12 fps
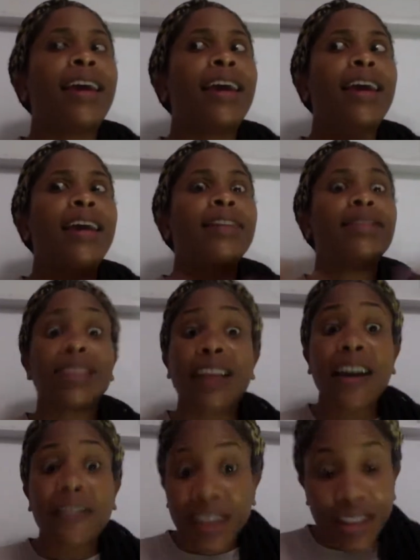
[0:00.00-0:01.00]
and did
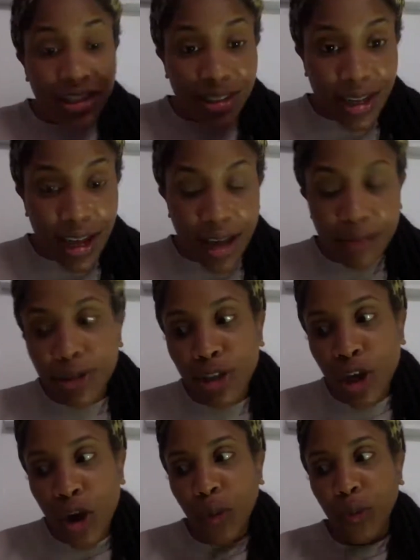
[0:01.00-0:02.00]
not finish in time.
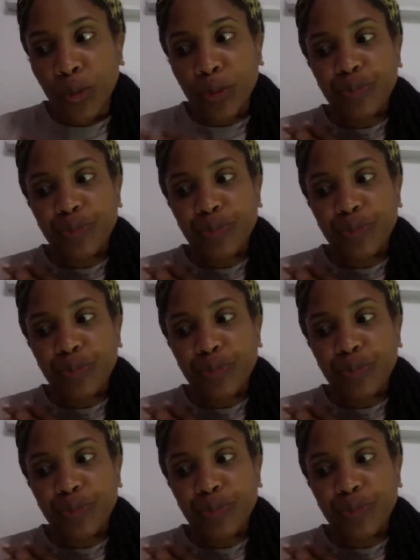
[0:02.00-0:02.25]
So